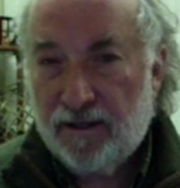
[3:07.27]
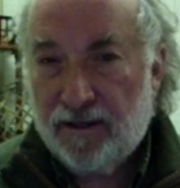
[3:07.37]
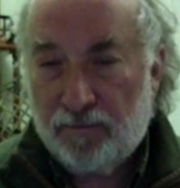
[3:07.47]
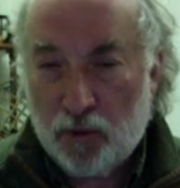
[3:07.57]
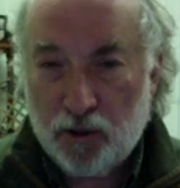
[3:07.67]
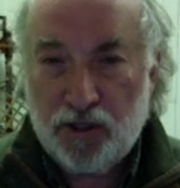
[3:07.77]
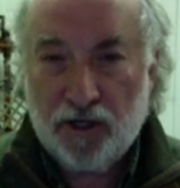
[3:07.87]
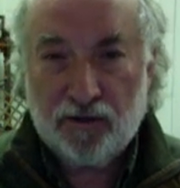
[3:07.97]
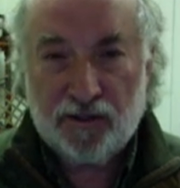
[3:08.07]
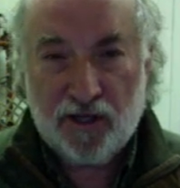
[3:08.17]
the Bush
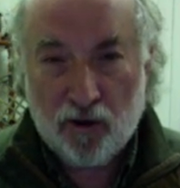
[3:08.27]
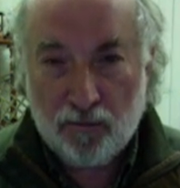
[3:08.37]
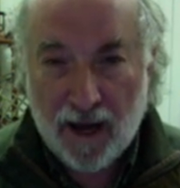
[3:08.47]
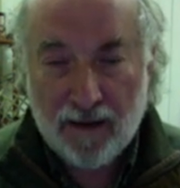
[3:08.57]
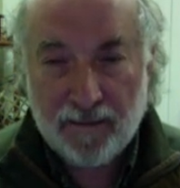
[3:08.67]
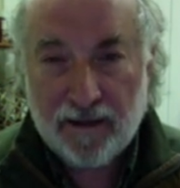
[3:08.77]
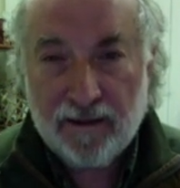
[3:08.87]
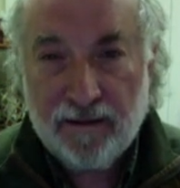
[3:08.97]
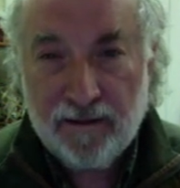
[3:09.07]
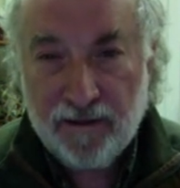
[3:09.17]
years, the Obama
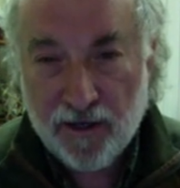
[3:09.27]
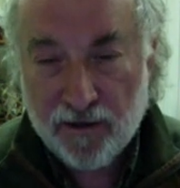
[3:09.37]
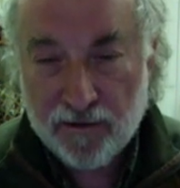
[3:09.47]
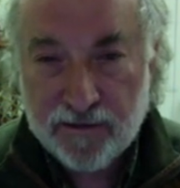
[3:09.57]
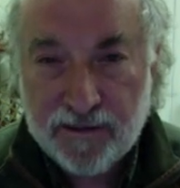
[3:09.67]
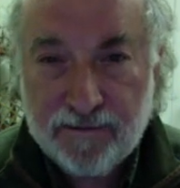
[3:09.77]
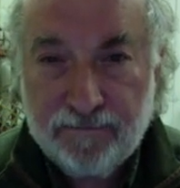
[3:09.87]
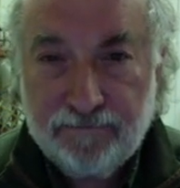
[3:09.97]
years,